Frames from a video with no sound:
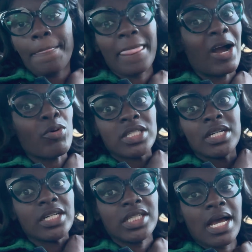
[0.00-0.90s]
I wasn't
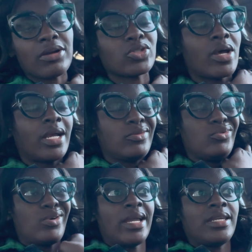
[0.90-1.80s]
her child. So I
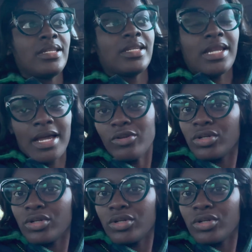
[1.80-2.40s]
get it now,